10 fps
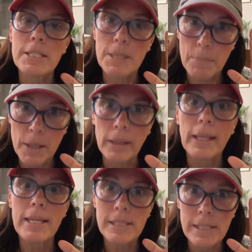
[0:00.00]
the
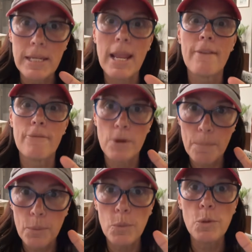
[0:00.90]
police never
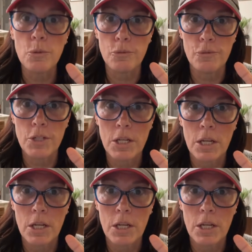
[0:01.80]
proved